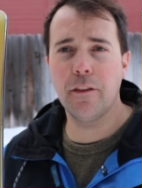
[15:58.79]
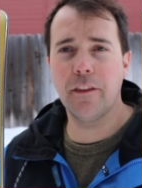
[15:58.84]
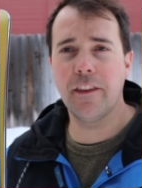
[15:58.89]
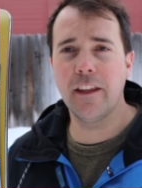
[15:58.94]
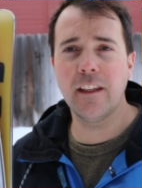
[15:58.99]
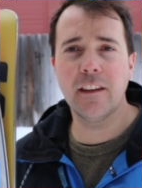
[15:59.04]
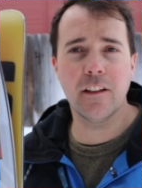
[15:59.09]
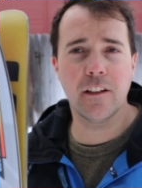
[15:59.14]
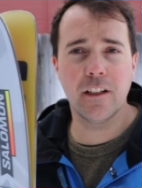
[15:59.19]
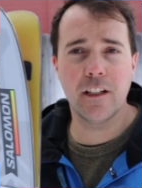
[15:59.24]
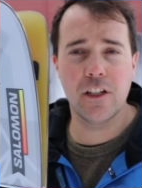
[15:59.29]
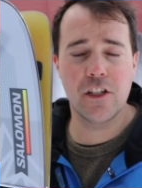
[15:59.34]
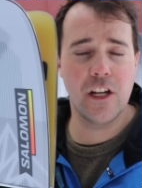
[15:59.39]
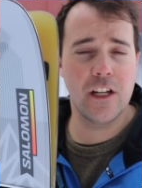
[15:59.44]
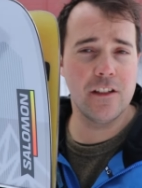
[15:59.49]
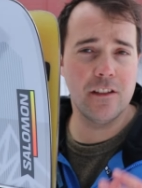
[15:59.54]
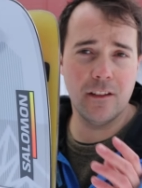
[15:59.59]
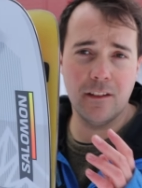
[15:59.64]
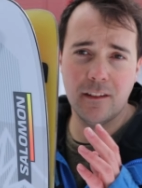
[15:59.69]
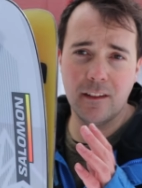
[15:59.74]
think they're gonna
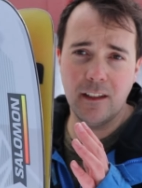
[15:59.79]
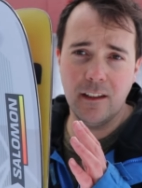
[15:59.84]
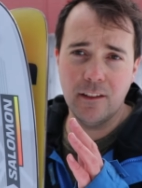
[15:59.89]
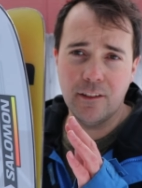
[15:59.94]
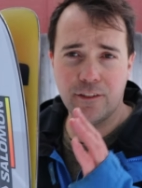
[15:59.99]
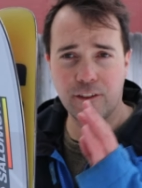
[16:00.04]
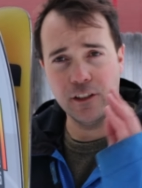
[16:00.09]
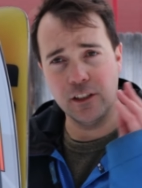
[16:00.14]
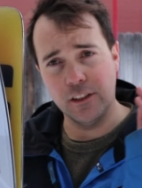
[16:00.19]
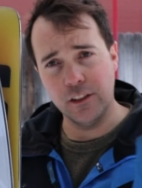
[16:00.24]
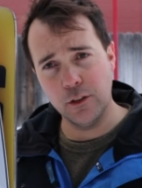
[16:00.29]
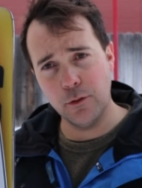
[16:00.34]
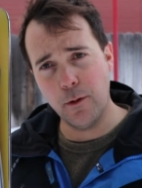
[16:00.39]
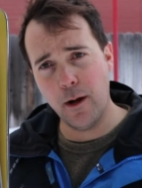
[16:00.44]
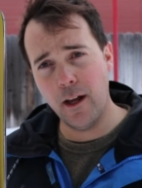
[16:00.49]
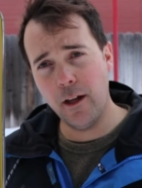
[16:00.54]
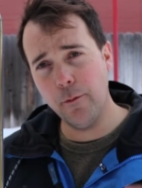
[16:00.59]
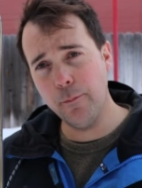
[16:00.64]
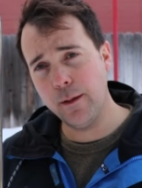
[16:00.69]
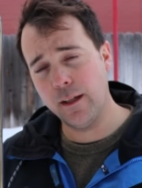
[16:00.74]
change these skis for a little while